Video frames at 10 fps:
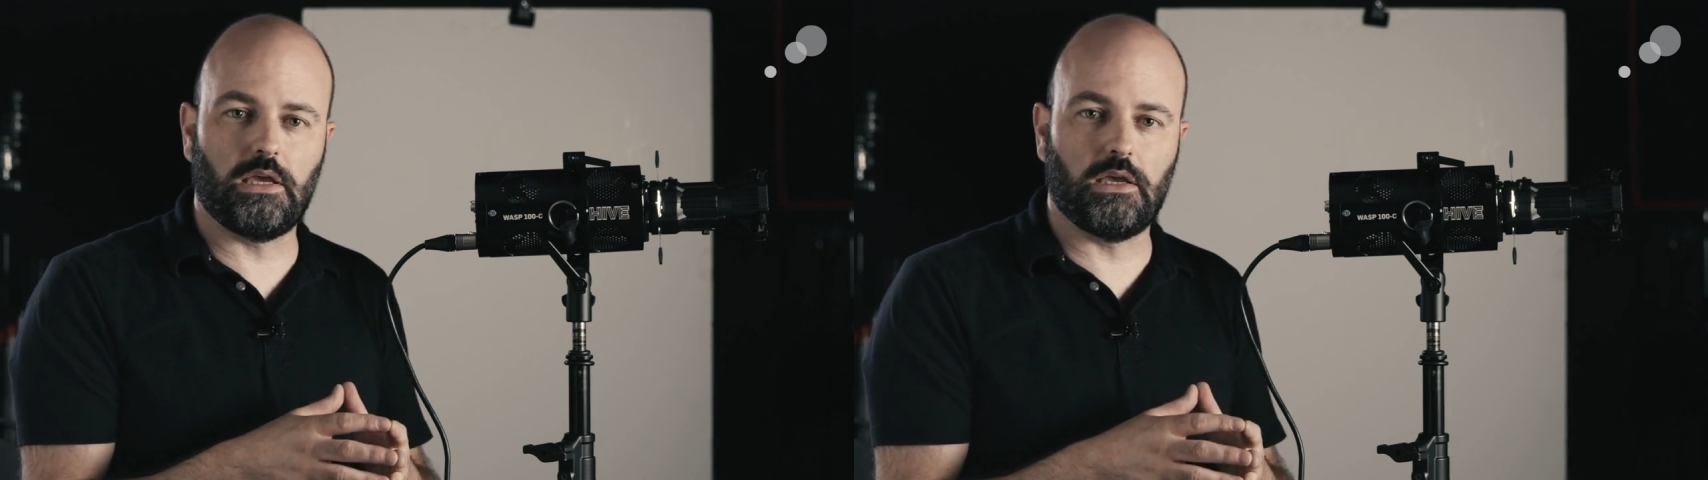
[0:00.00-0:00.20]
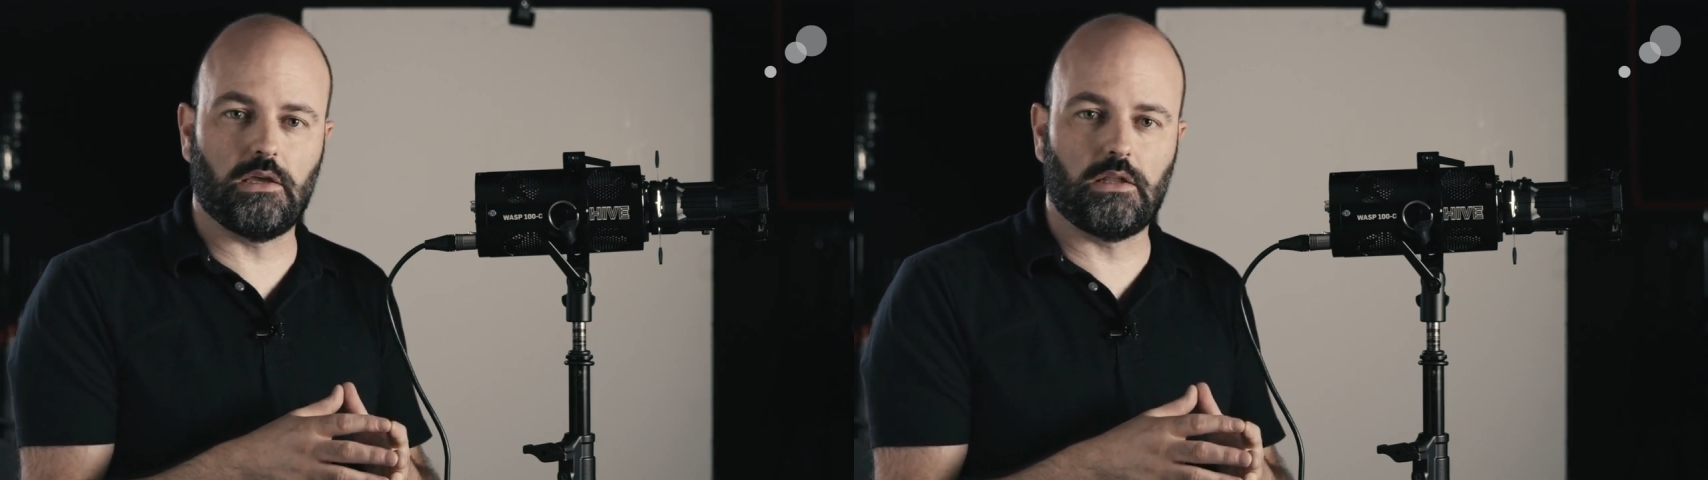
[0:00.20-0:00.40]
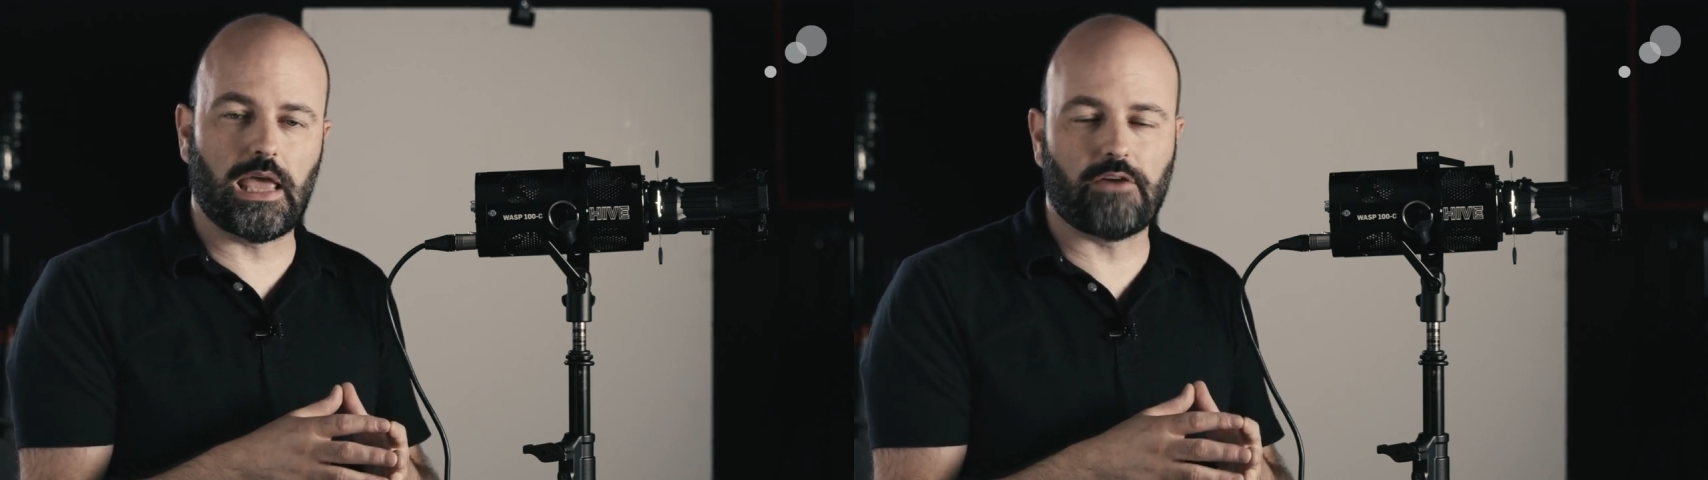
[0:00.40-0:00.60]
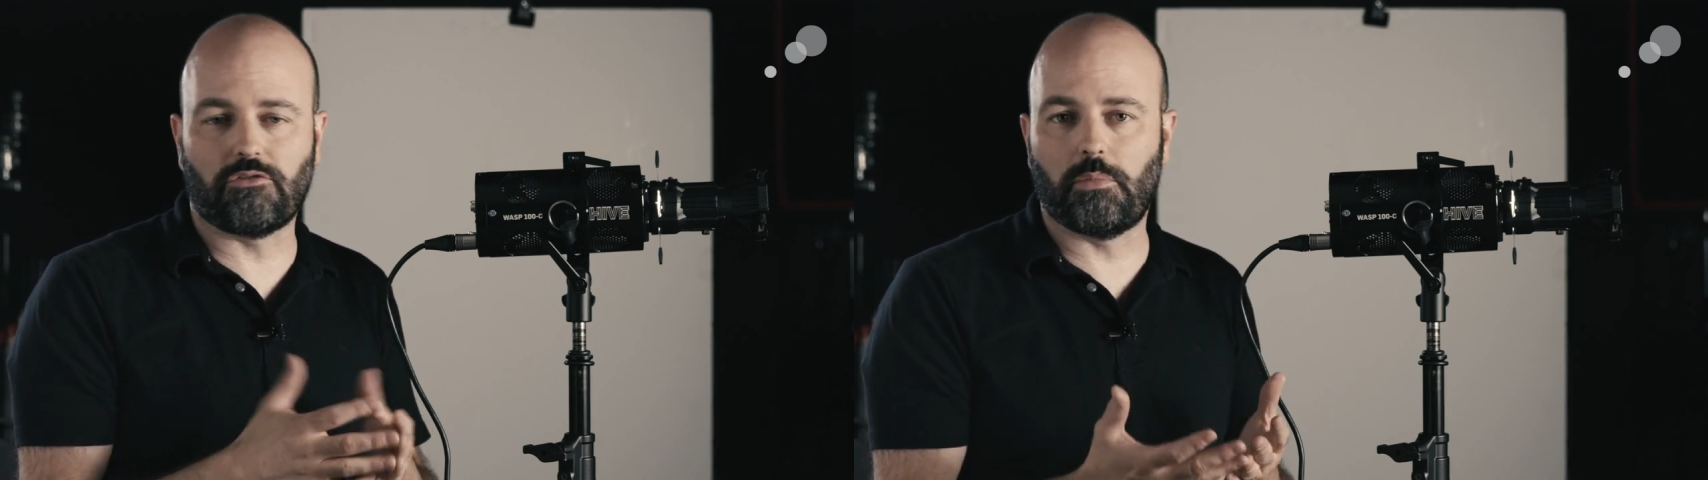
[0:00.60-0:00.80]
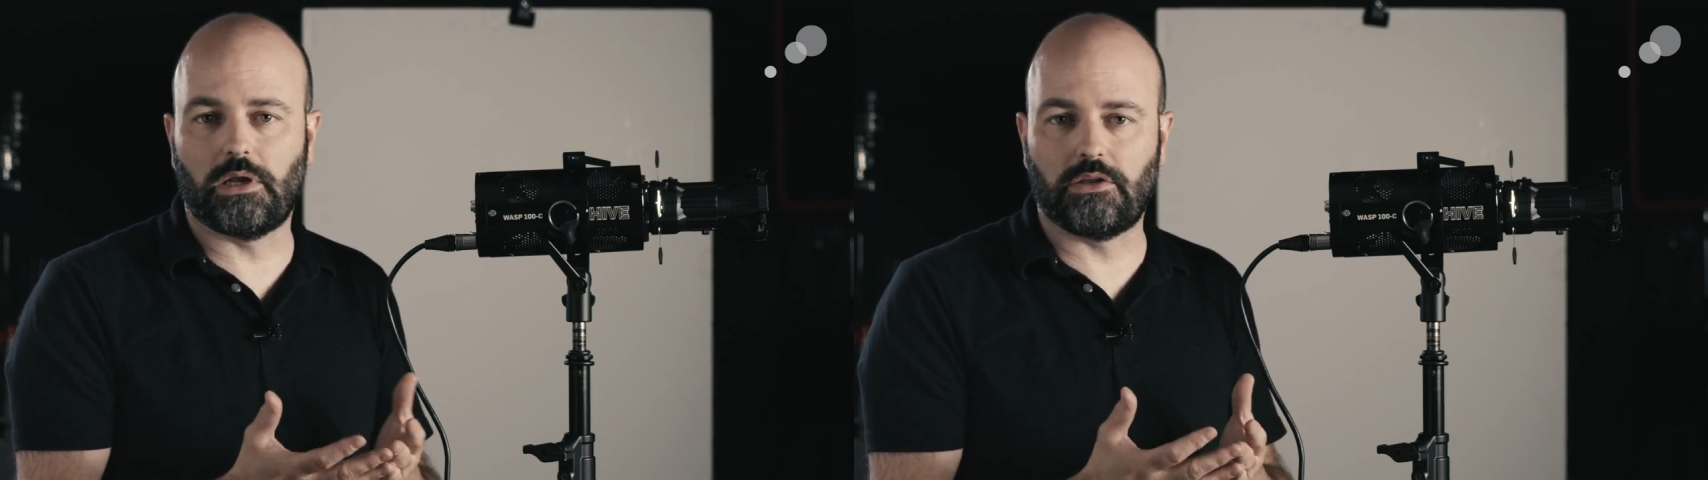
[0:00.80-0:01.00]
in
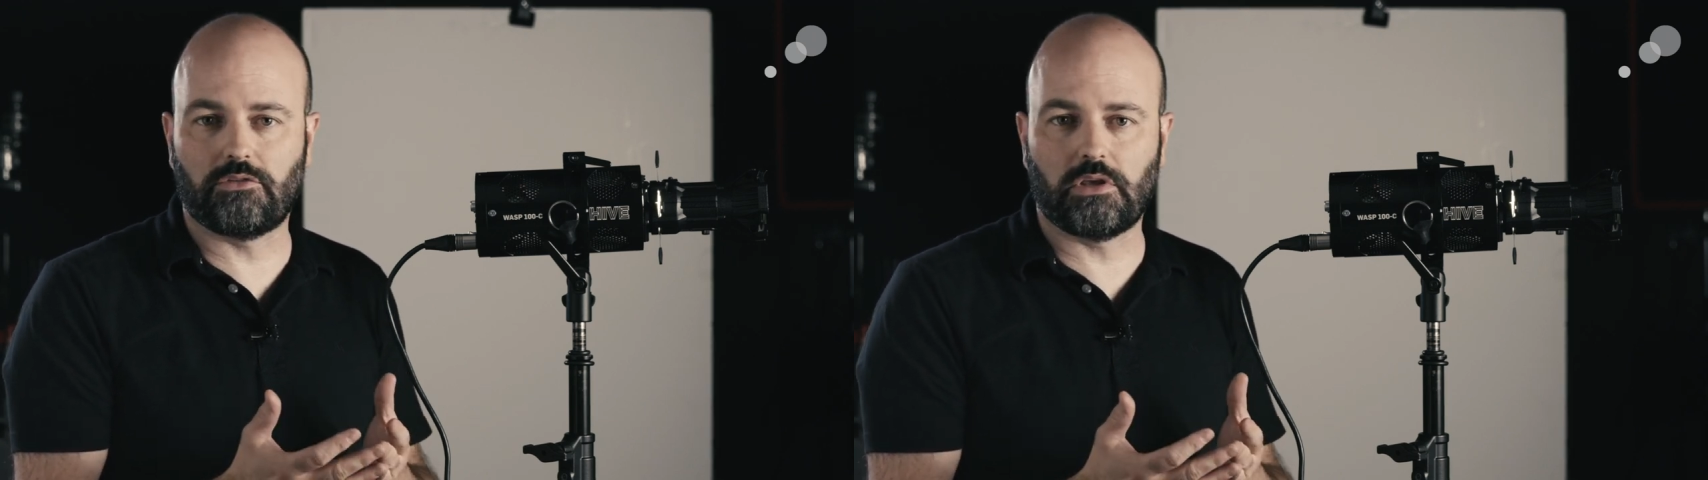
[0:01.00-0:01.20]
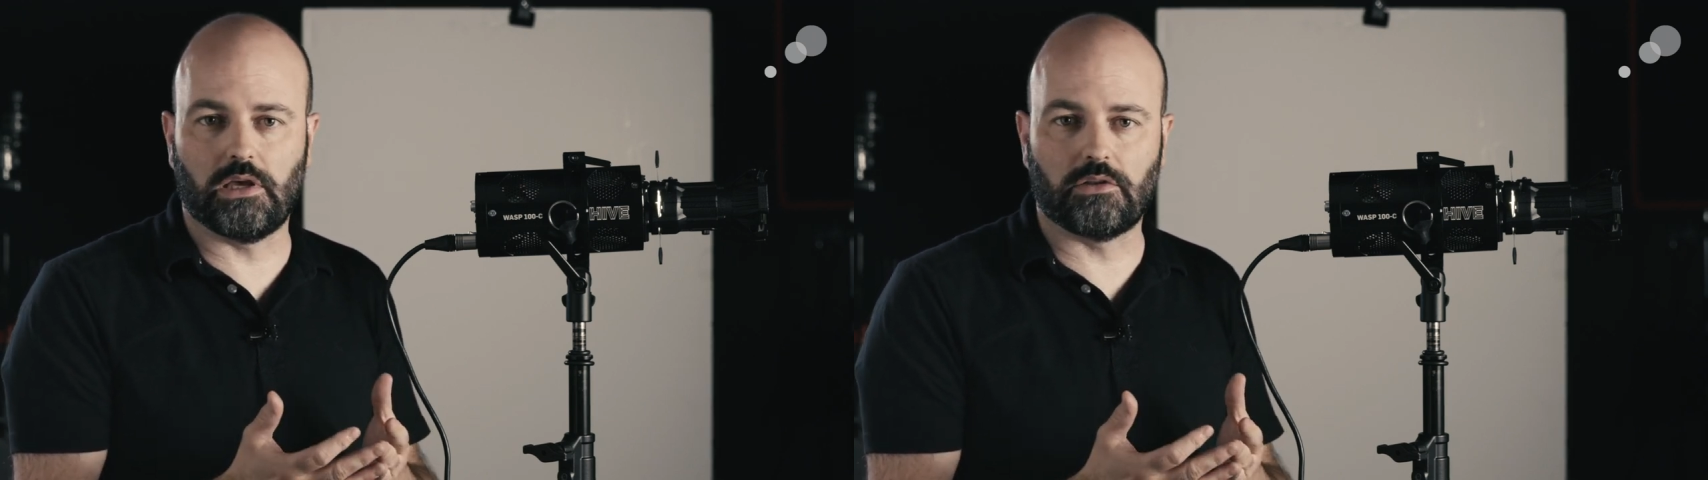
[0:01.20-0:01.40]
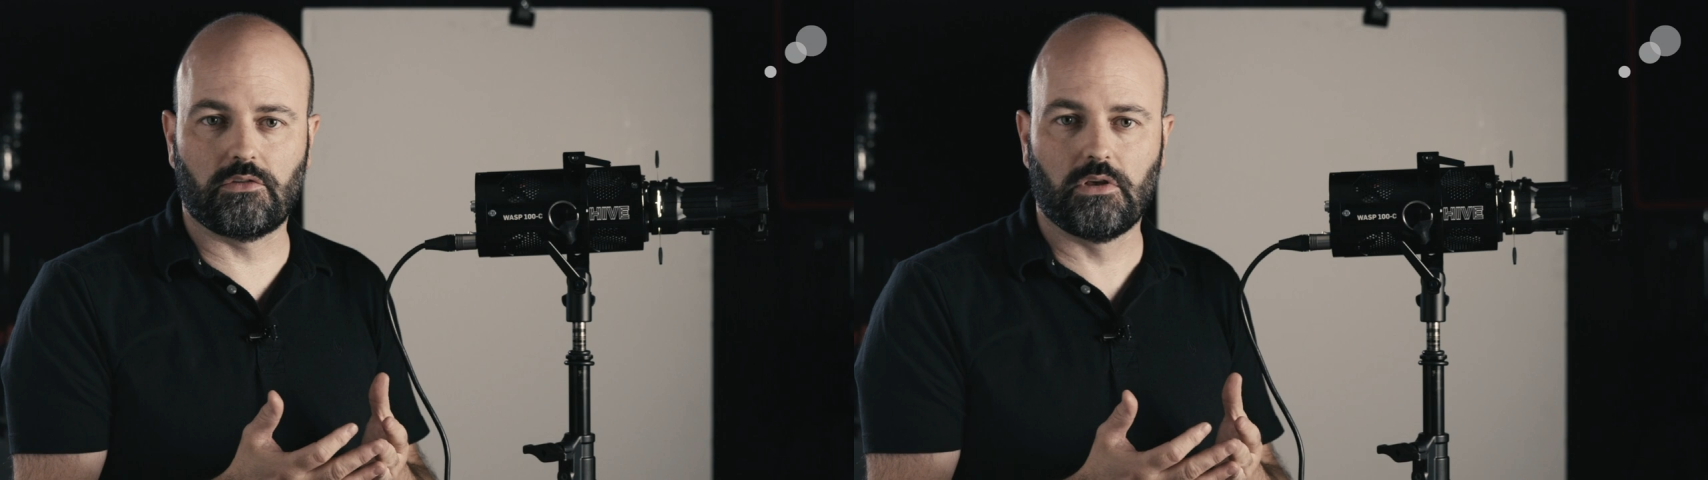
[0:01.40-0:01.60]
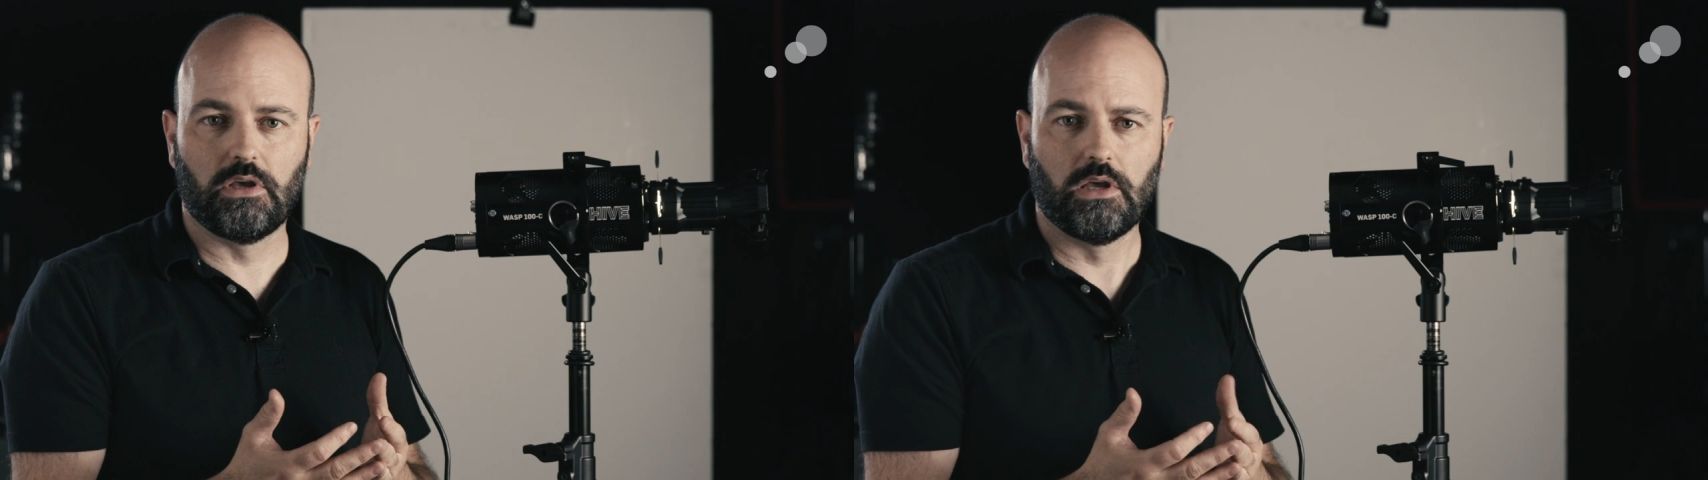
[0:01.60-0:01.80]
everybody's kit.